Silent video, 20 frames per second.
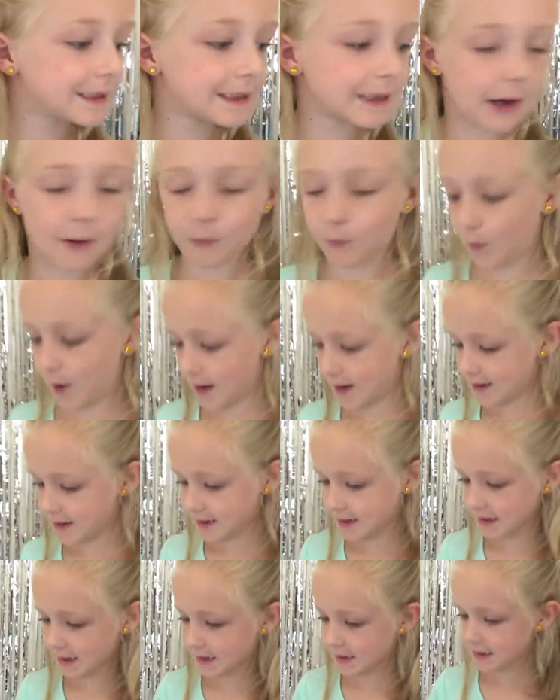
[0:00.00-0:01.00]
of white.
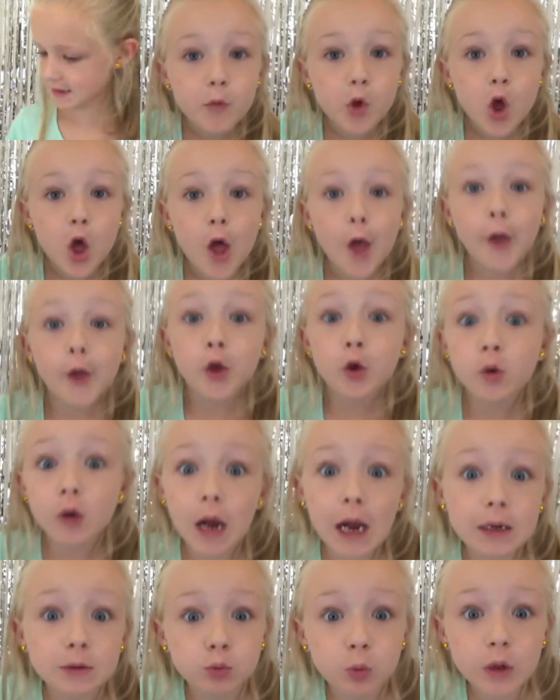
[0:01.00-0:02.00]
You
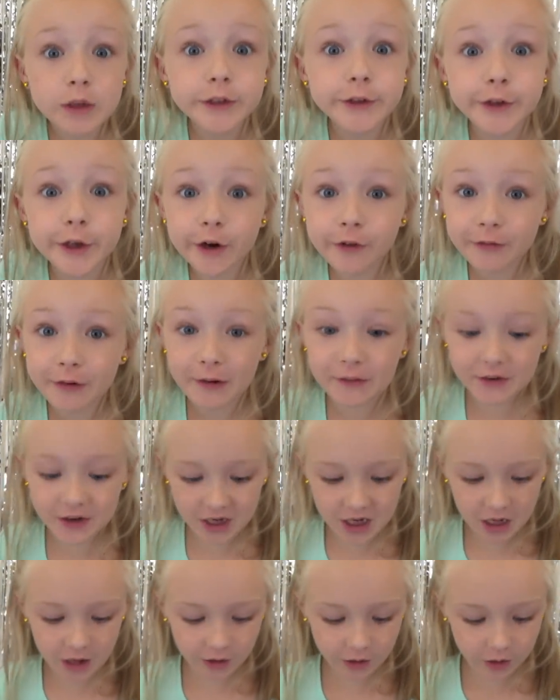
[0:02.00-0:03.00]
guys, what's your favorite
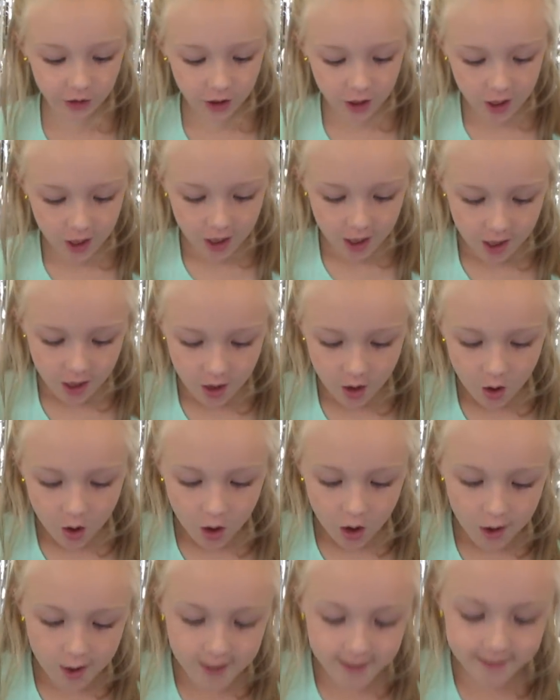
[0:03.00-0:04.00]
color?
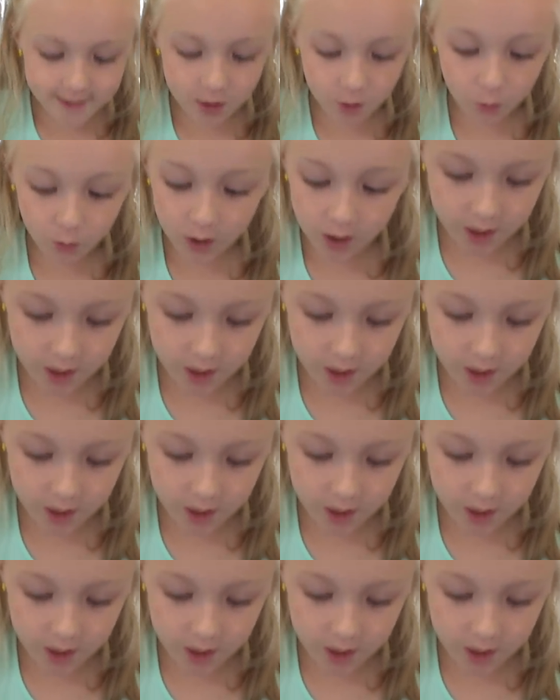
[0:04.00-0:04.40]
Is it one